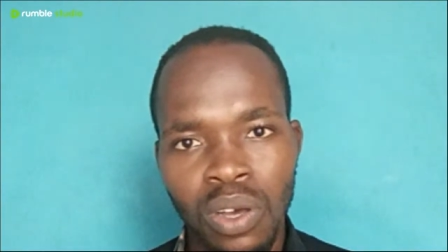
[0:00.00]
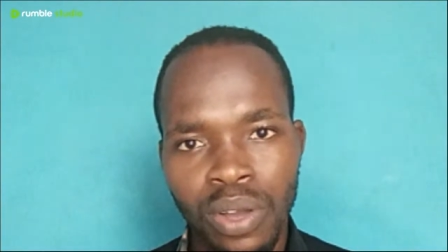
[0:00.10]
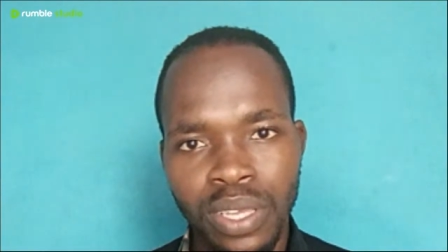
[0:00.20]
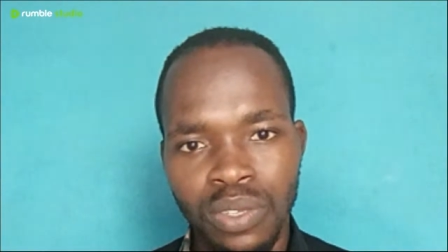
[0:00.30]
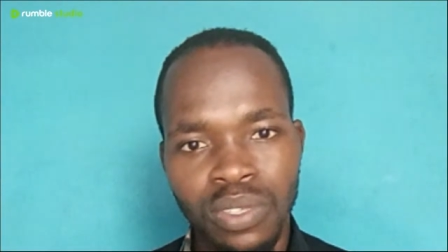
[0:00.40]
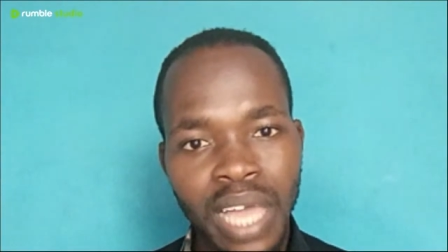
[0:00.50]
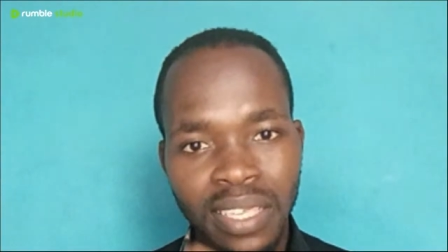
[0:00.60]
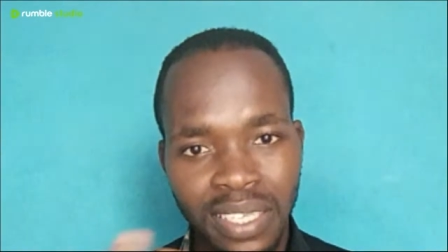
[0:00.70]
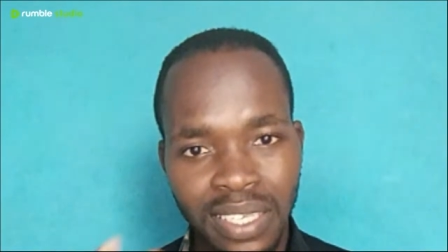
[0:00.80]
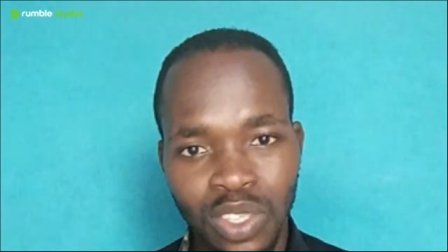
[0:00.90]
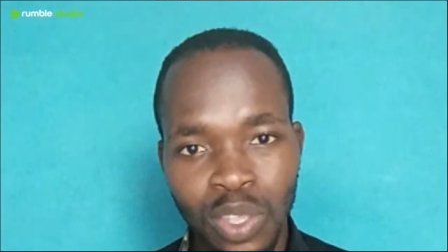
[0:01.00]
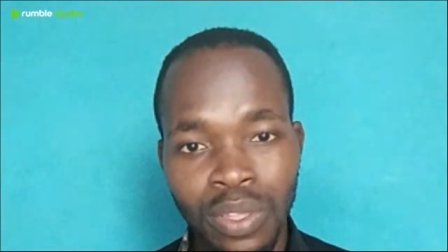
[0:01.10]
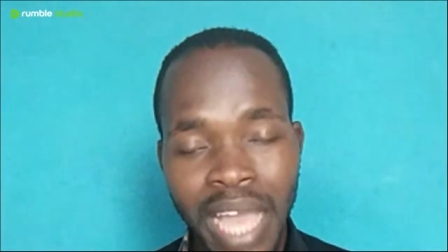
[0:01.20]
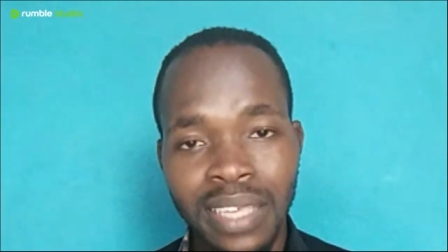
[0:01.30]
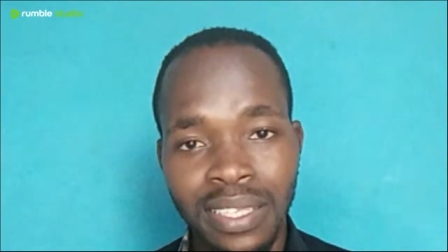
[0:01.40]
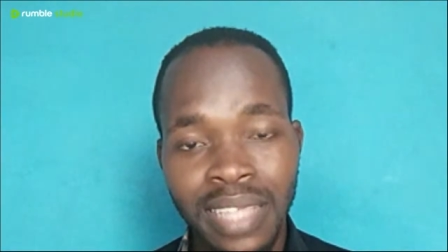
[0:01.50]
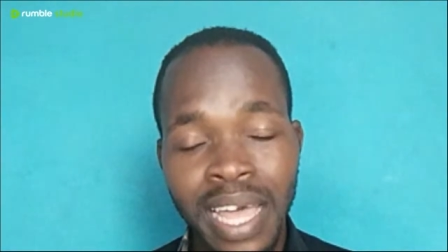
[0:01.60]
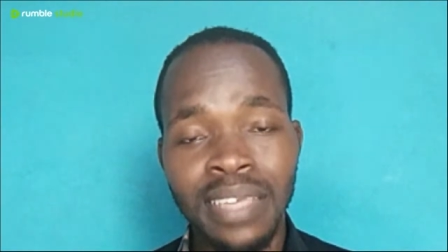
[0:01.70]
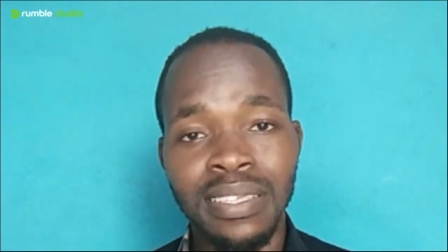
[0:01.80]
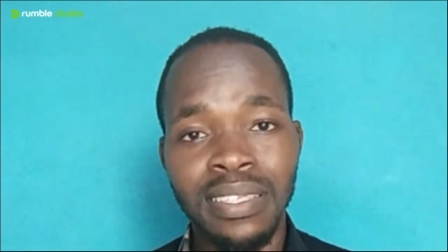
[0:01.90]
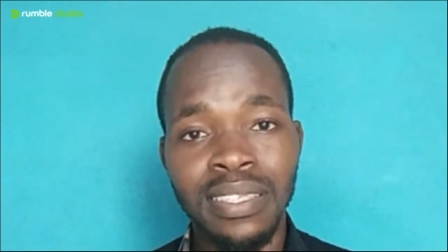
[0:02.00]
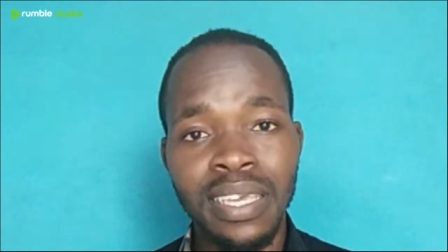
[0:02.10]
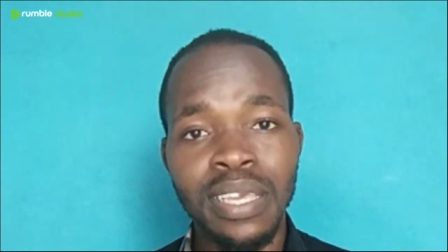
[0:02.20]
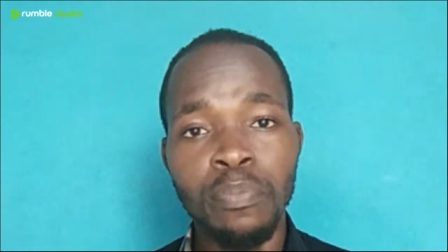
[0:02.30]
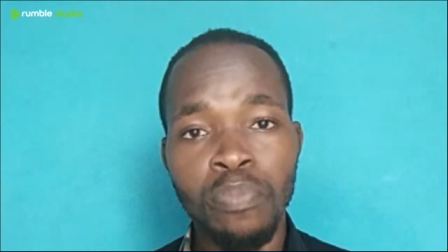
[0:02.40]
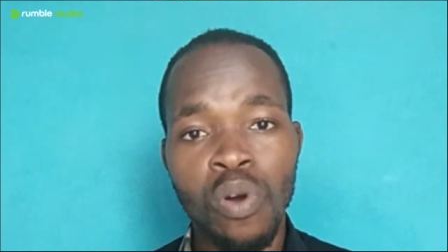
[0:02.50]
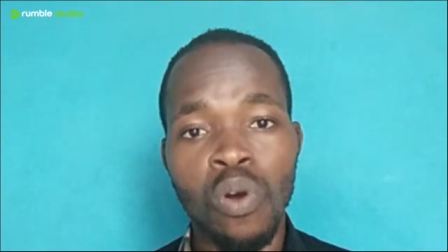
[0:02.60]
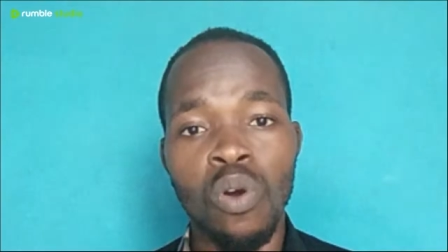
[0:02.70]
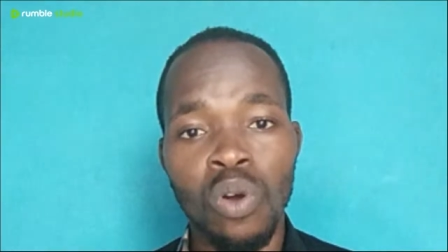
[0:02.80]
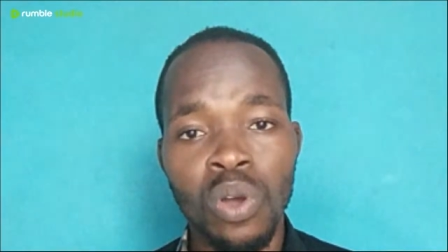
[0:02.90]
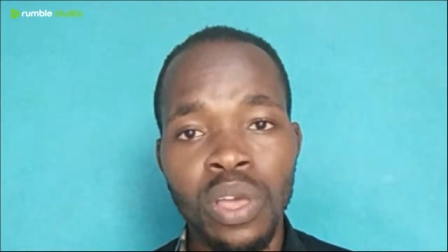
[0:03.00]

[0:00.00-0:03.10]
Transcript: Okay, so that is still poor.